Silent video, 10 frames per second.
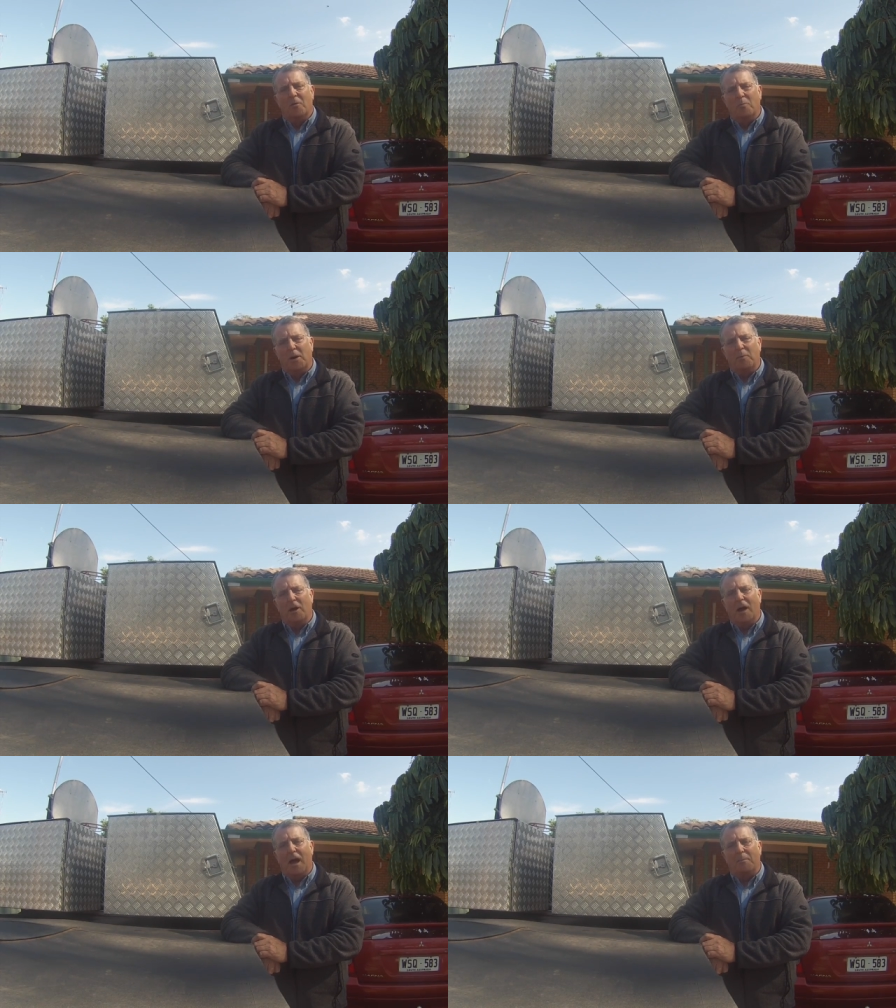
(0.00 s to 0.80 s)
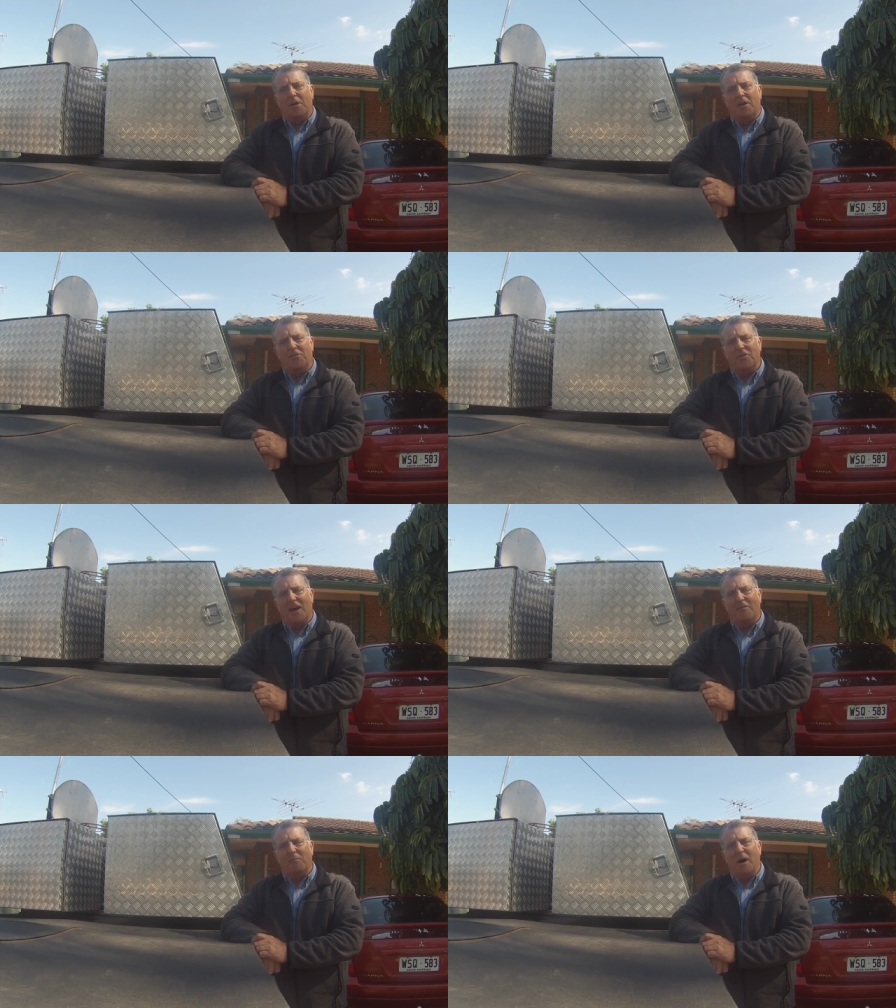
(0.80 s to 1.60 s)
People are happy, they're
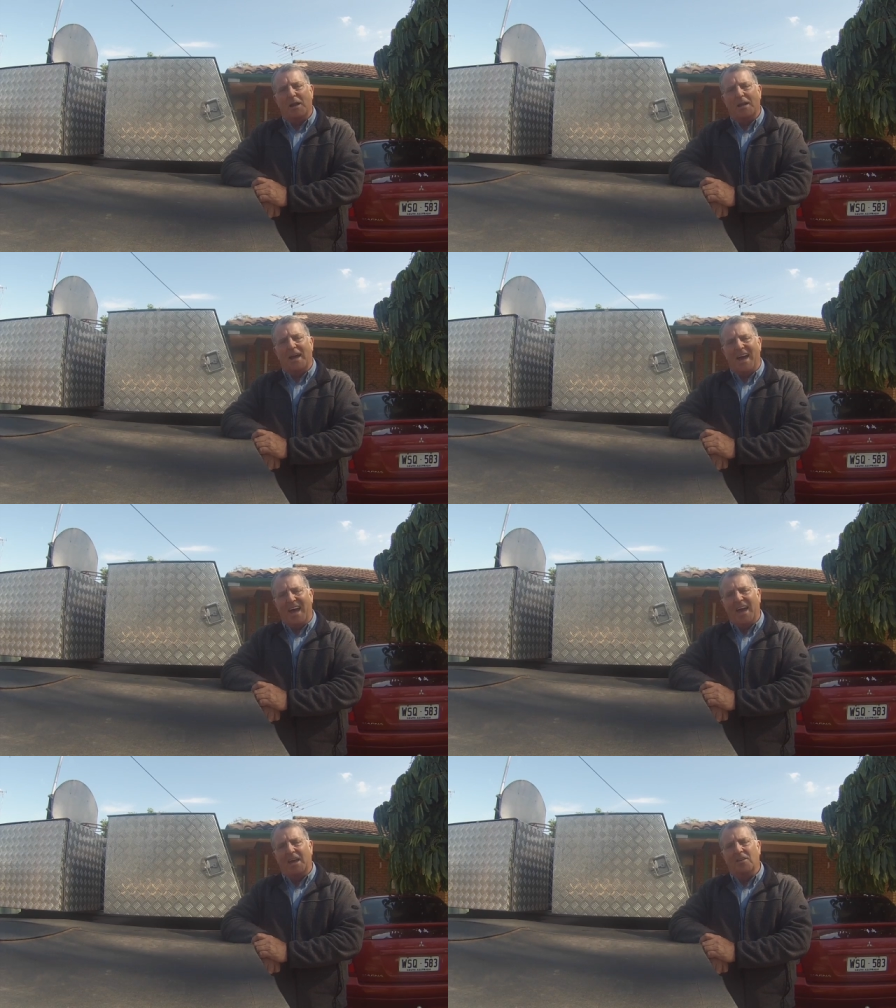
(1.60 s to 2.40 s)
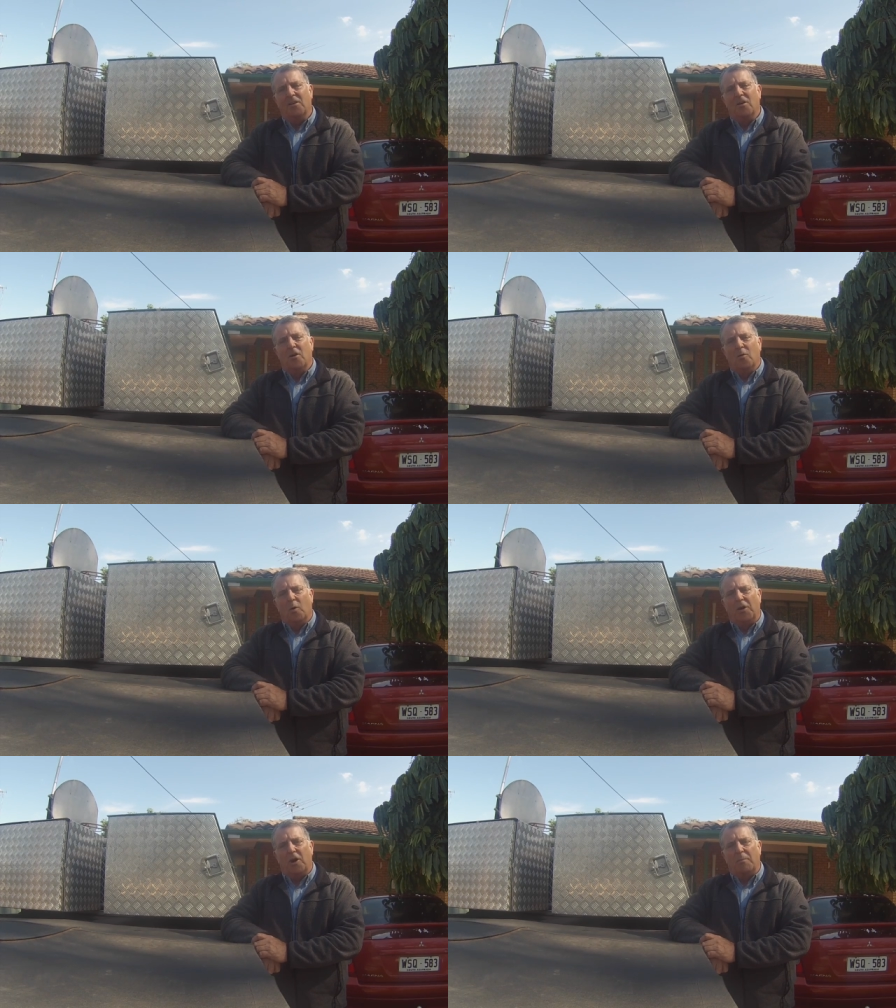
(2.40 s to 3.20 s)
saving money, and
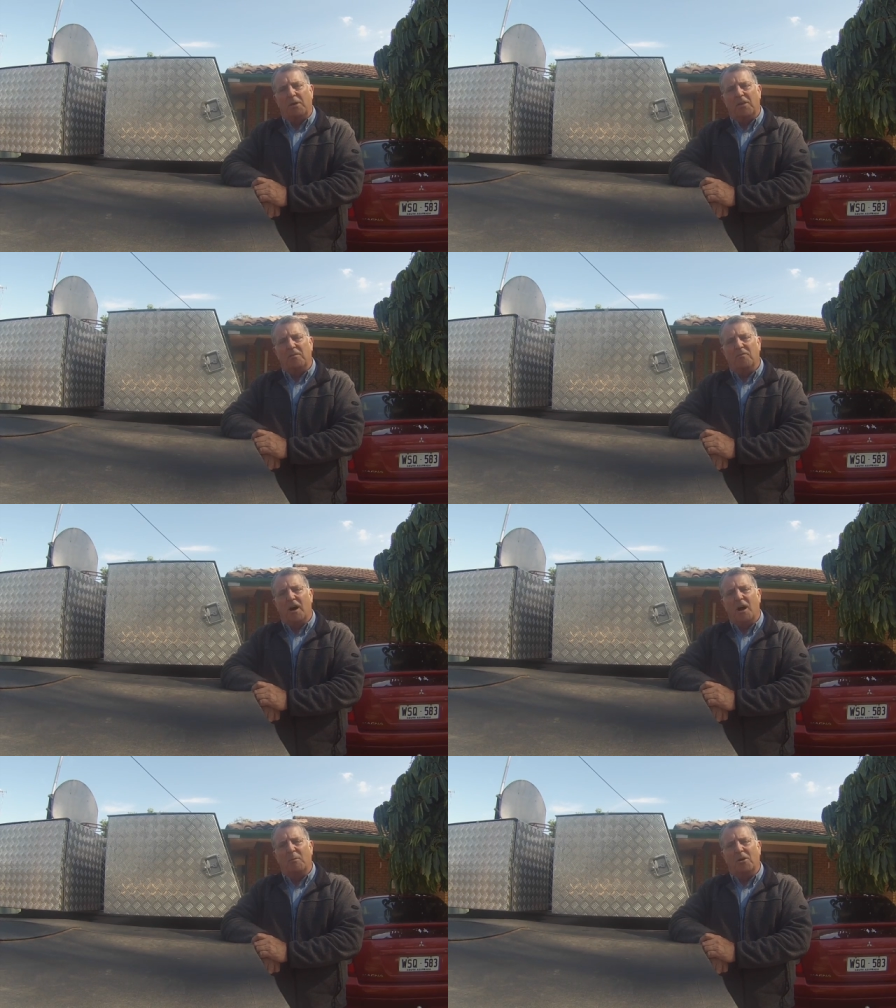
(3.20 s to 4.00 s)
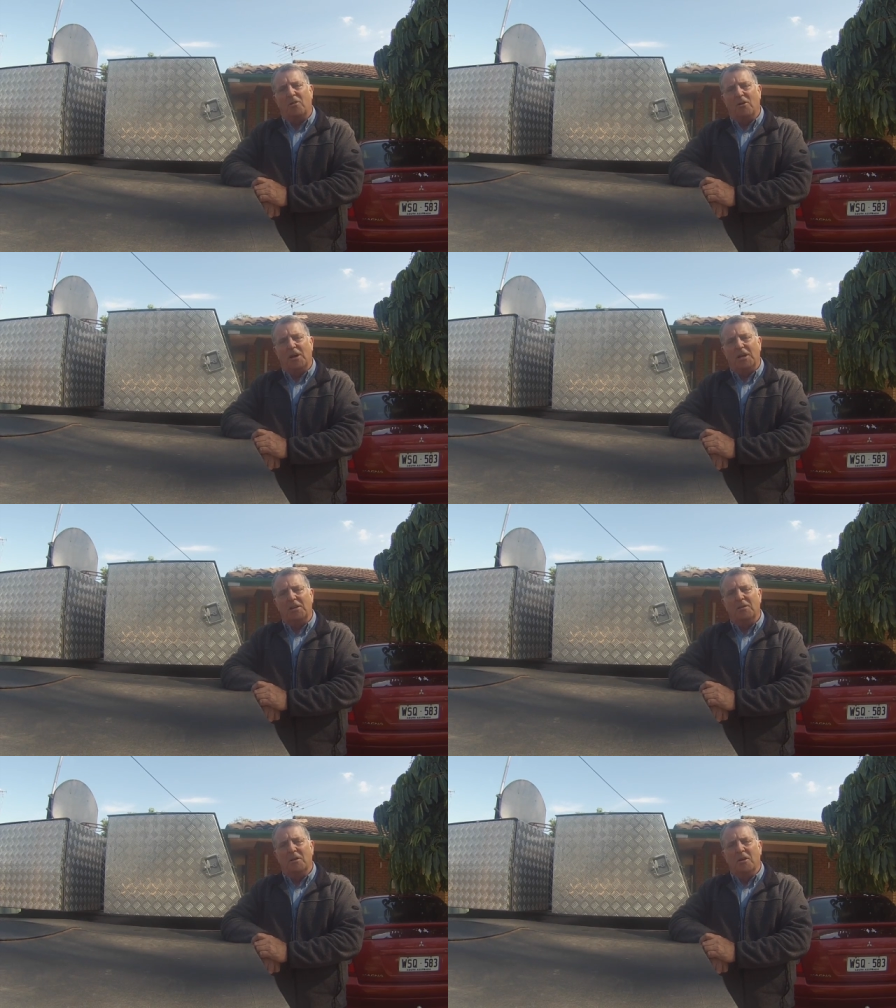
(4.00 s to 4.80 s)
we're keeping the environment clean
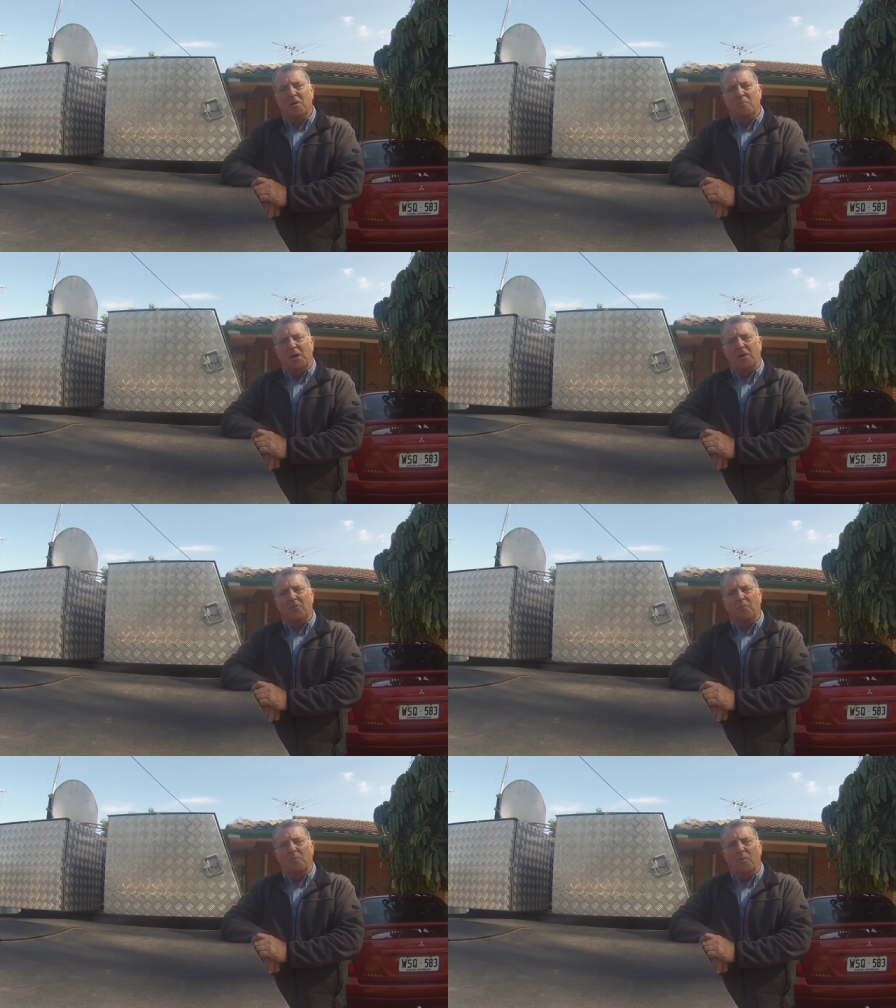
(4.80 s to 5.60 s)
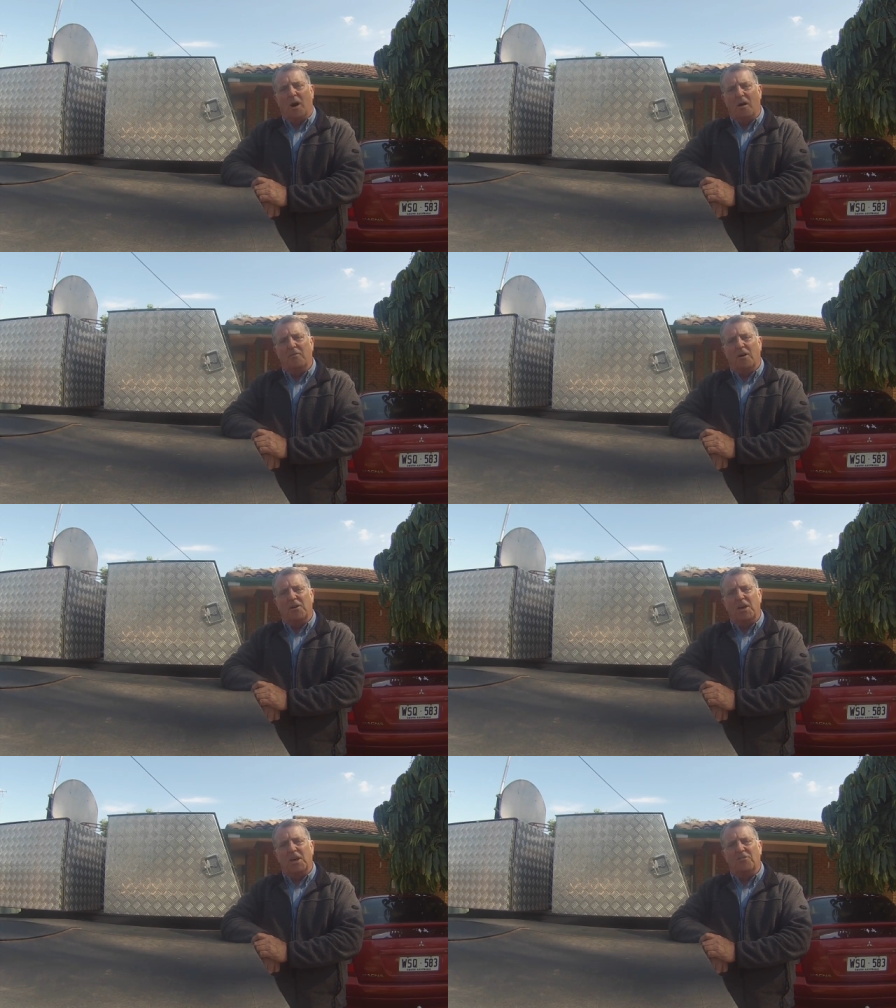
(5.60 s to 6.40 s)
because I've got
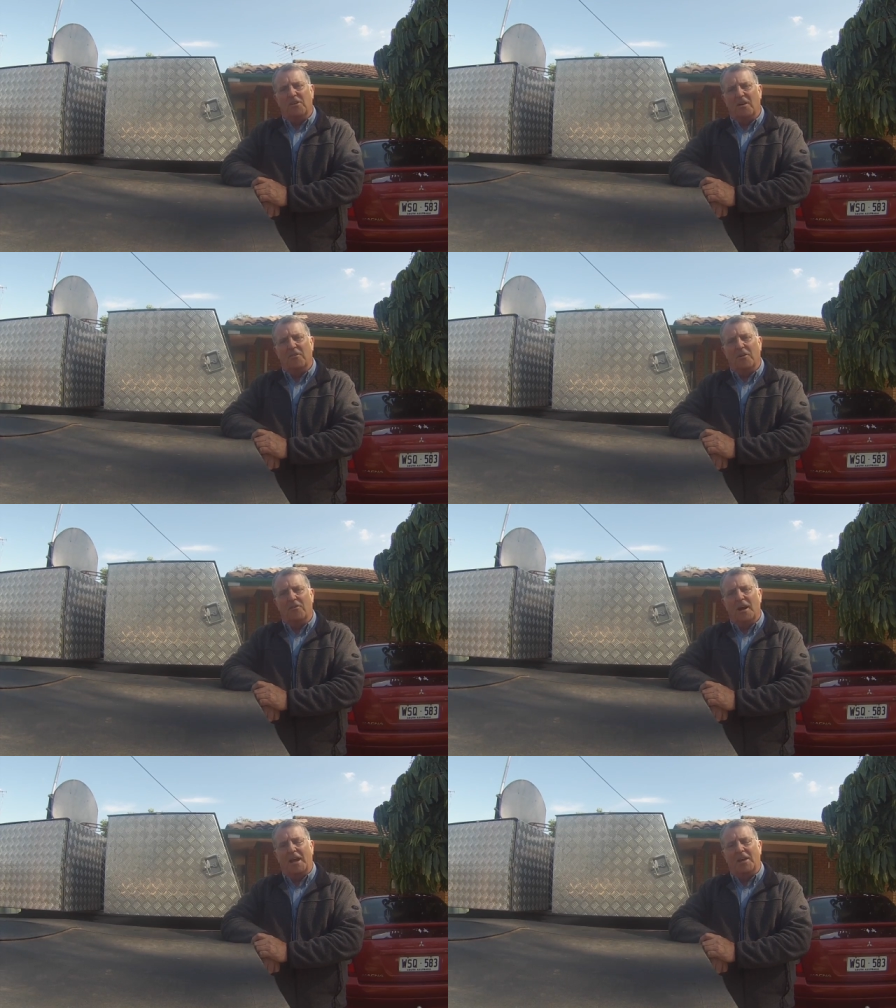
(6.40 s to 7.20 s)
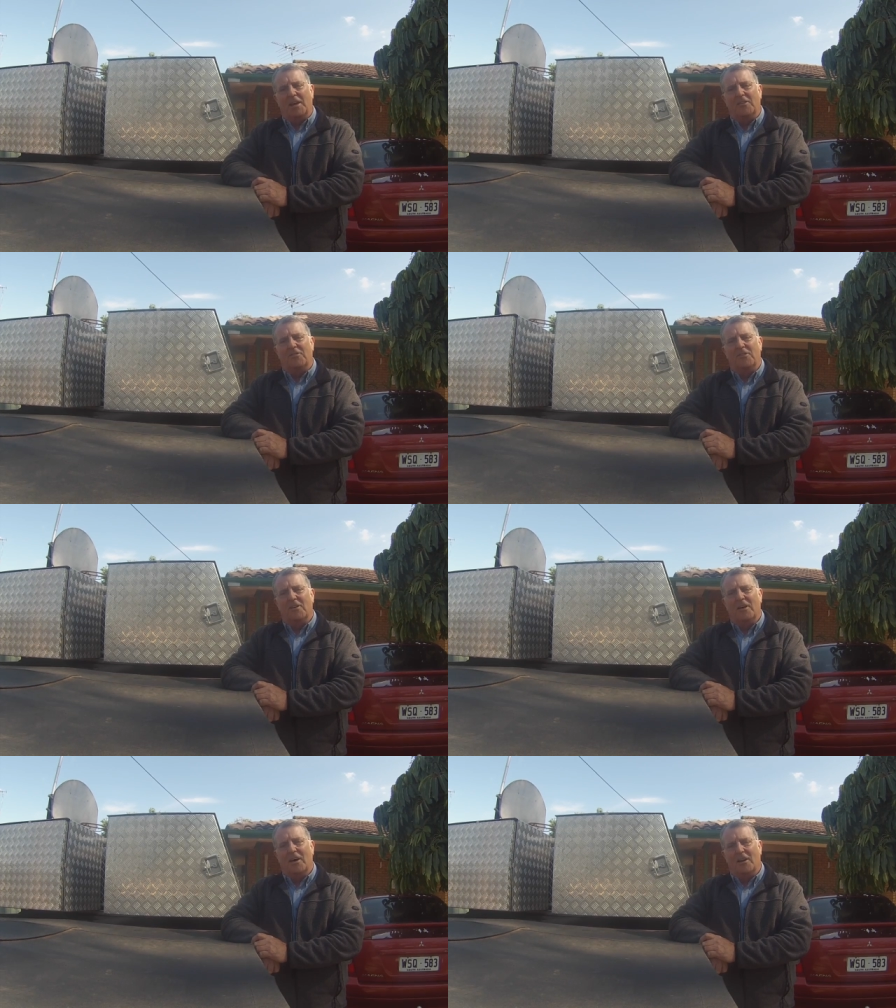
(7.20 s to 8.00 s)
kids and I've got
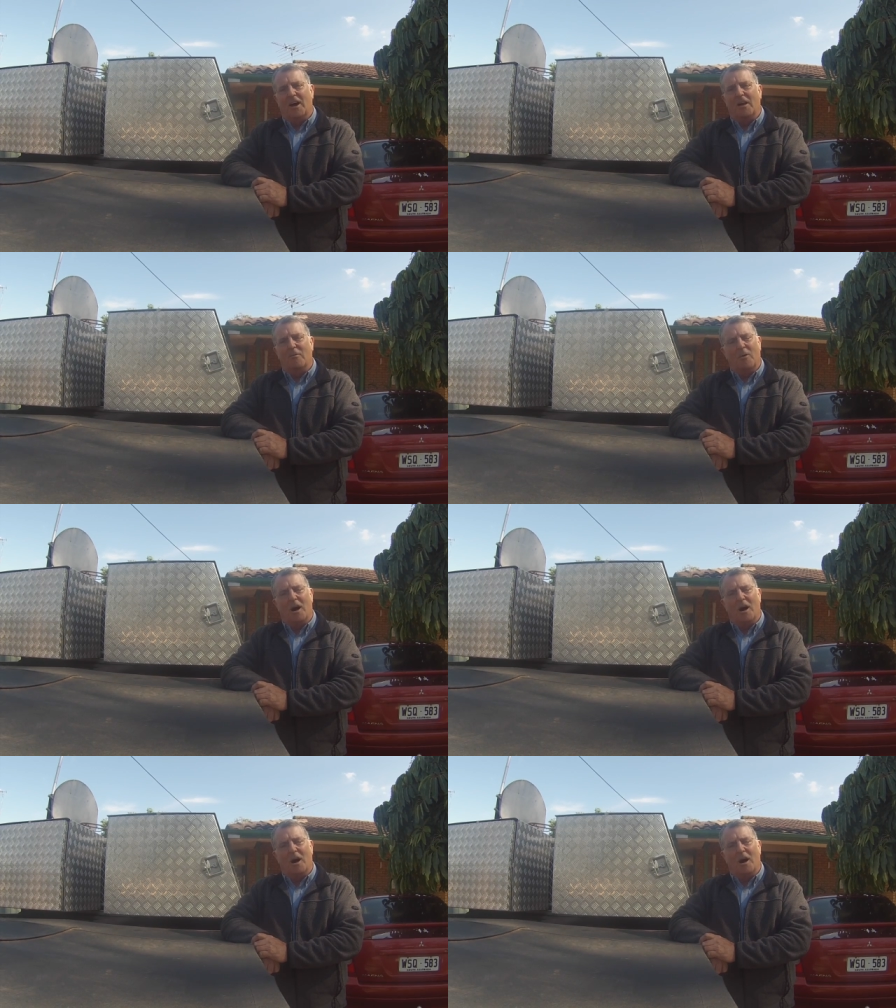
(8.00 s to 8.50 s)
grandkids and I,